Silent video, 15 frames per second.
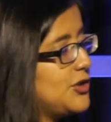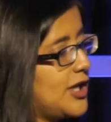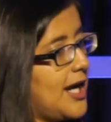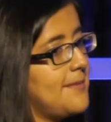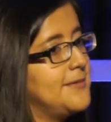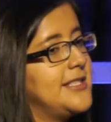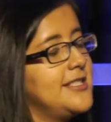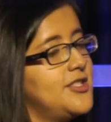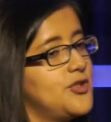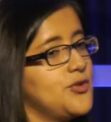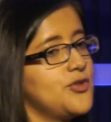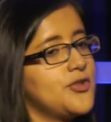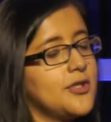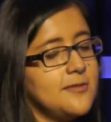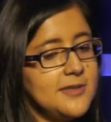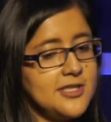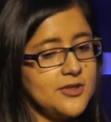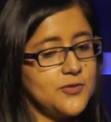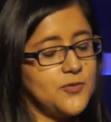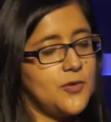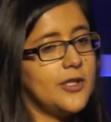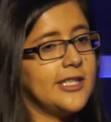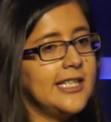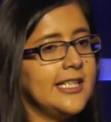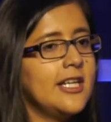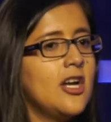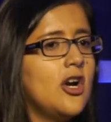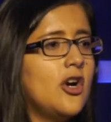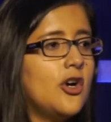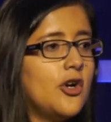you have these two services working,
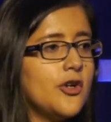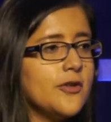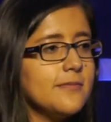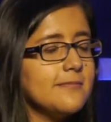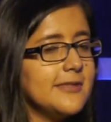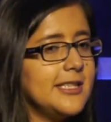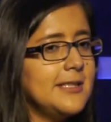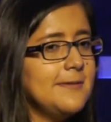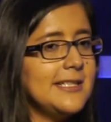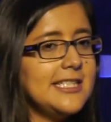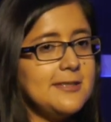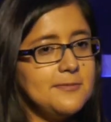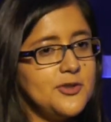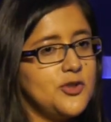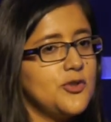or even if